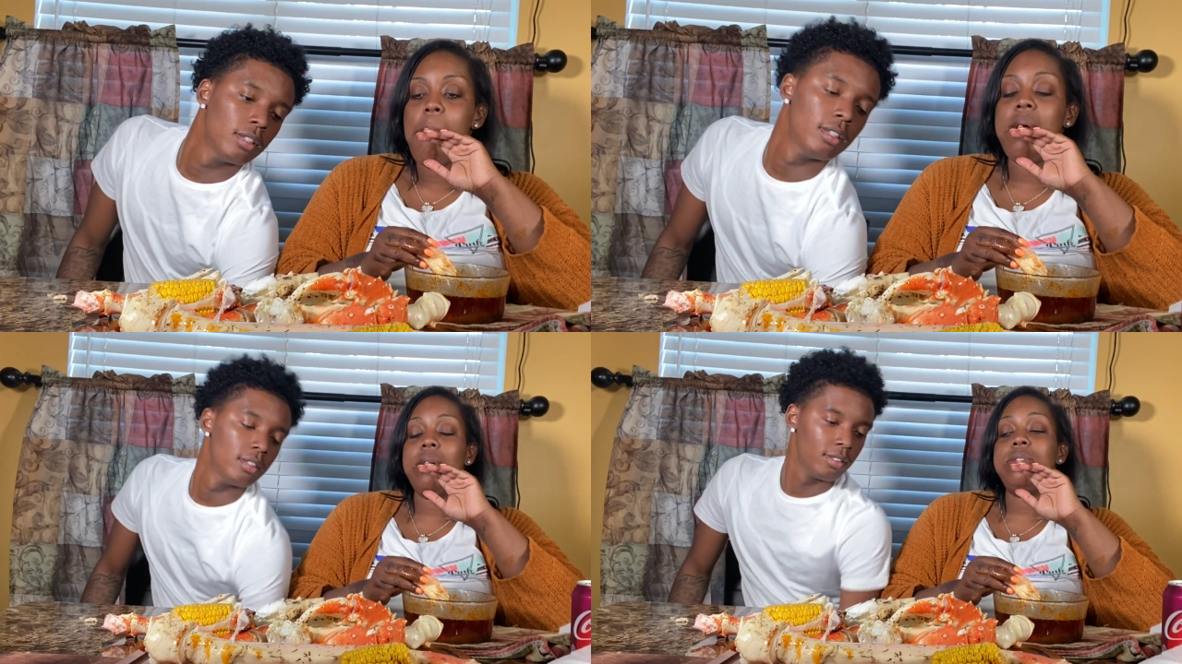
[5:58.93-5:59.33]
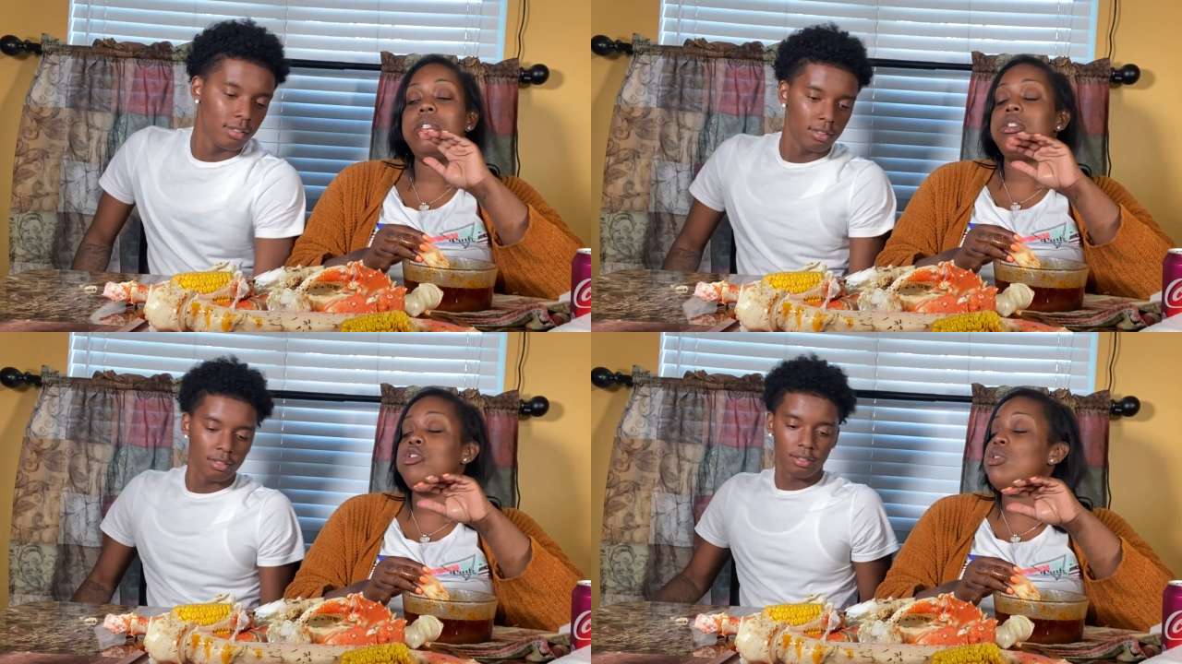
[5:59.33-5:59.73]
Speaker 1: Here,
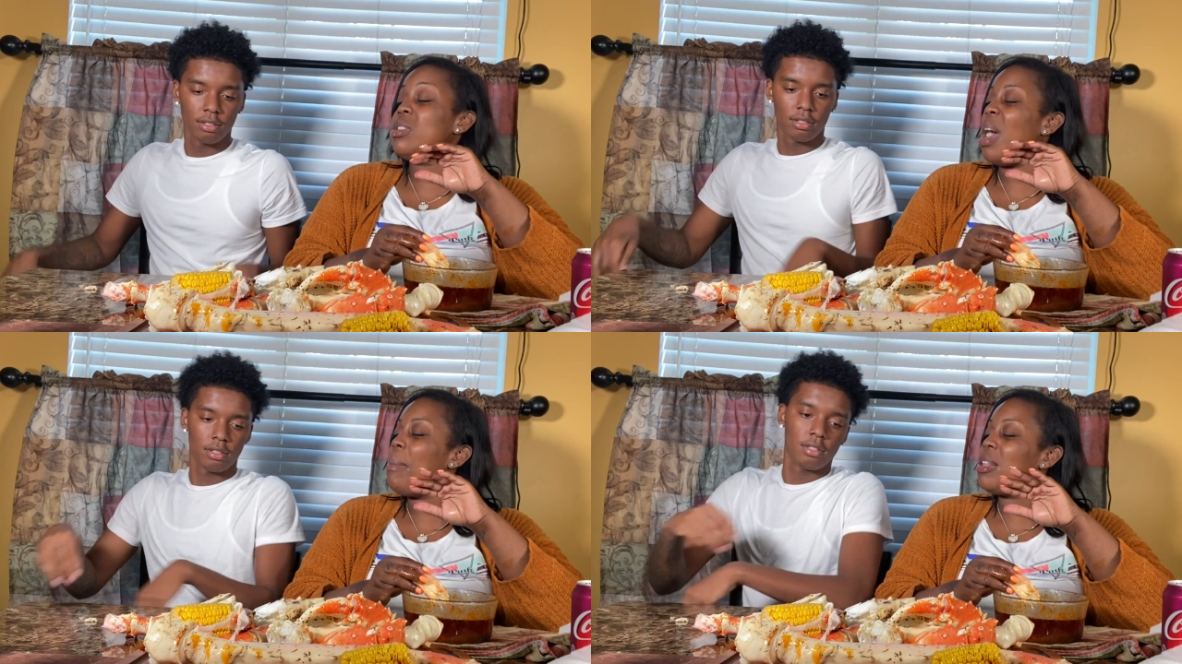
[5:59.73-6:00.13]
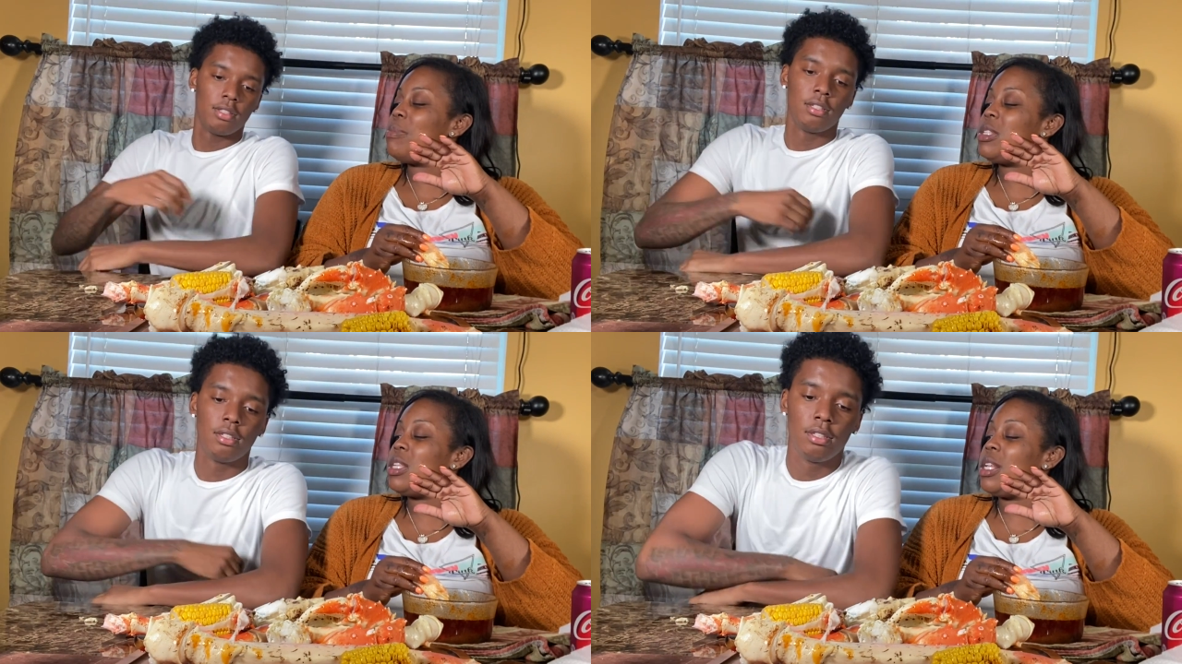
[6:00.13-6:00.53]
listen, you was not about
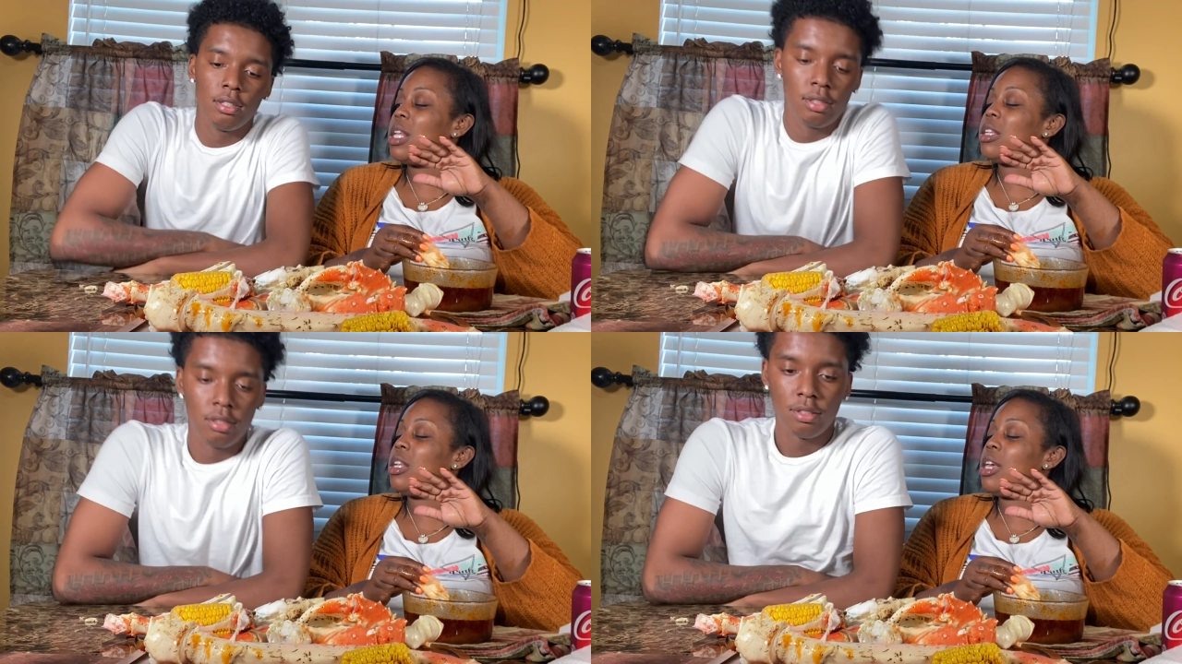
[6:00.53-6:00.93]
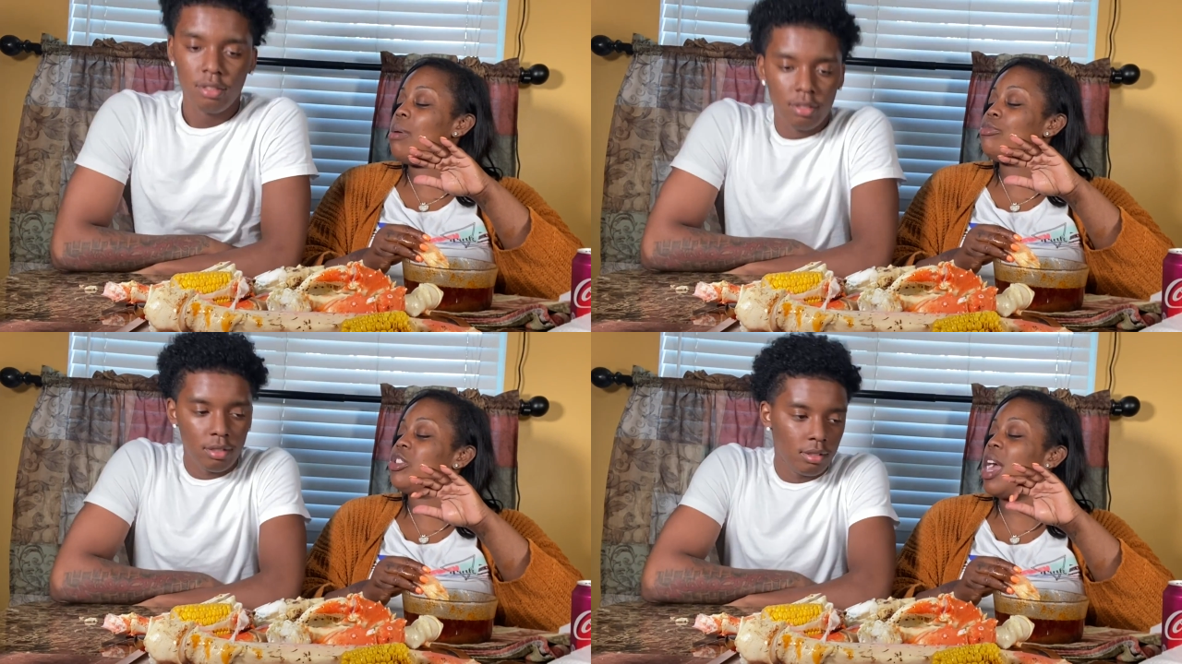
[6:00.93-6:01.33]
to be sitting at the
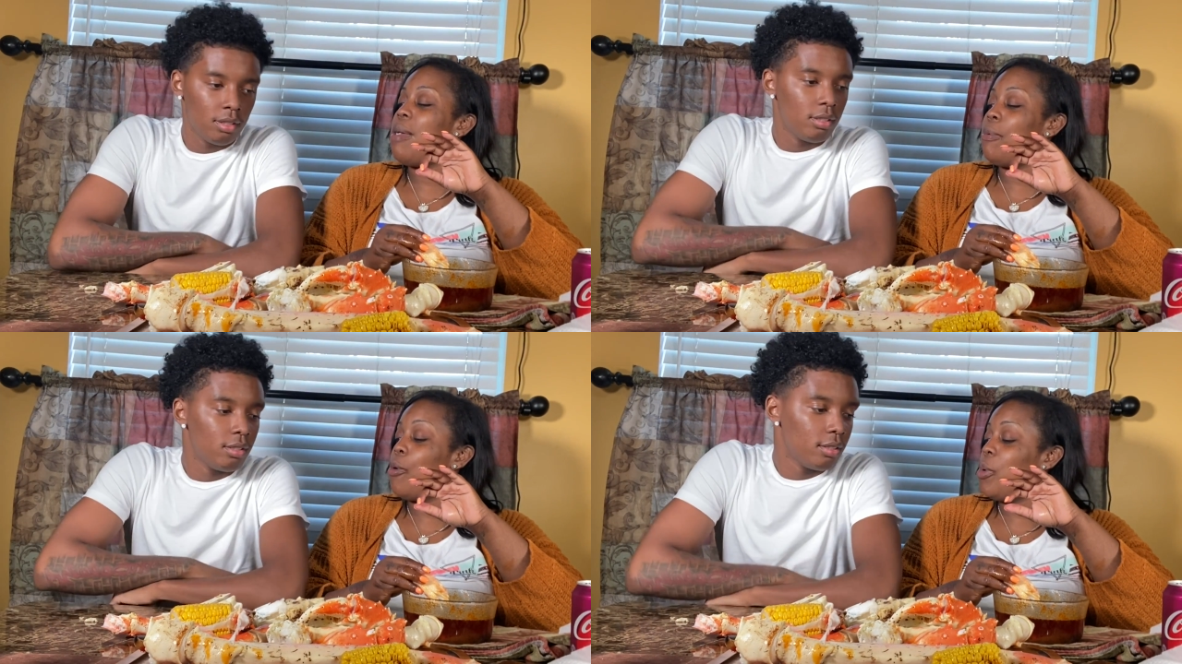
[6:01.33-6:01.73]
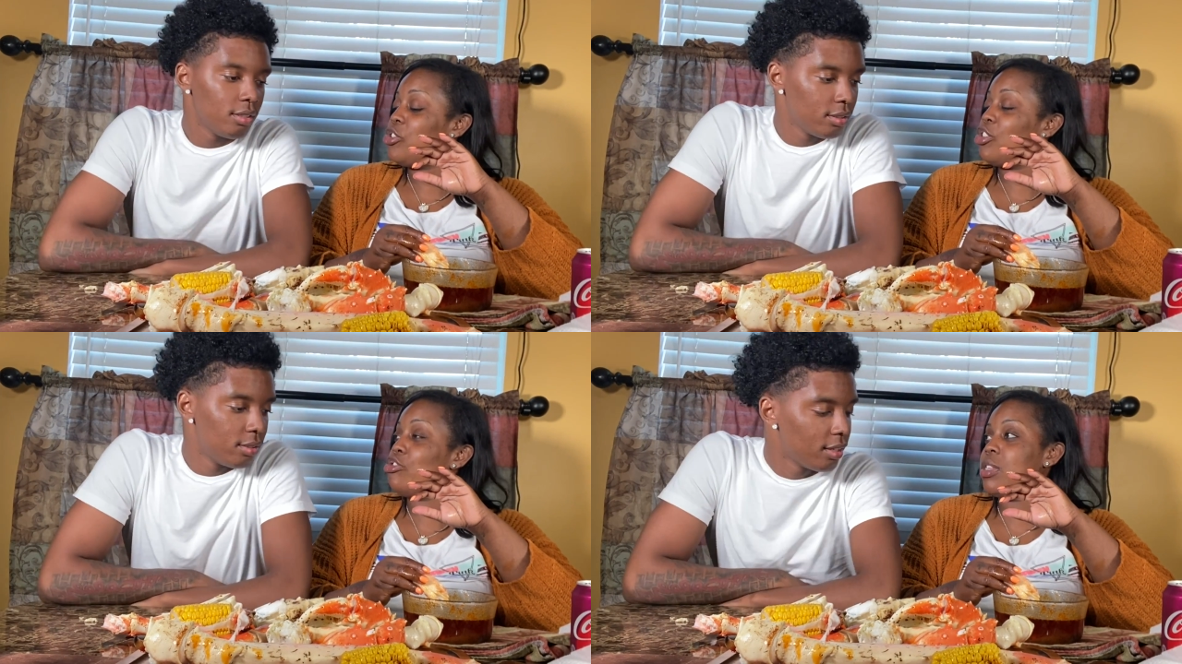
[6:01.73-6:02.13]
damn table
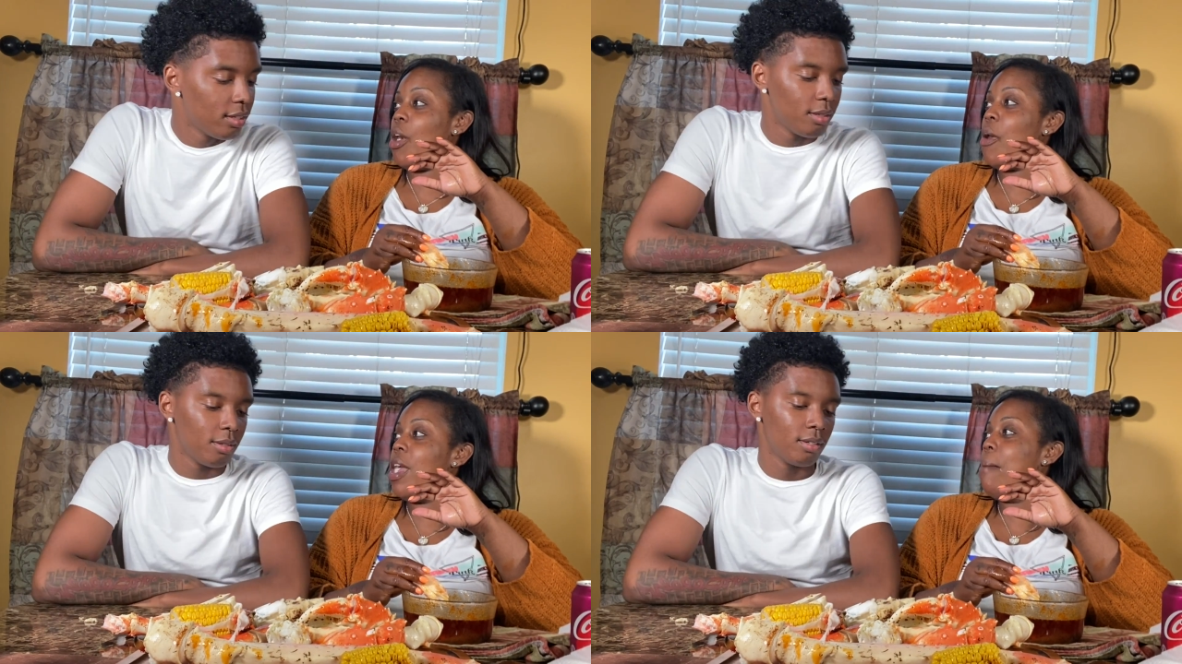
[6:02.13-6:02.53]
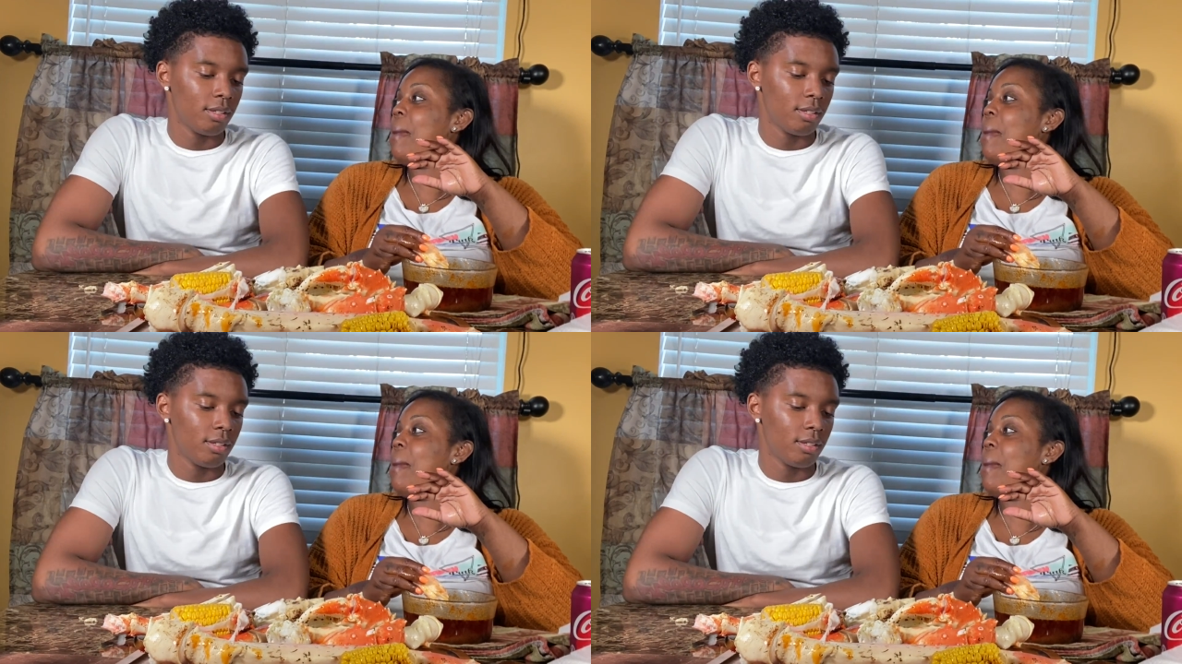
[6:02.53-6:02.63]
with your... Oh, in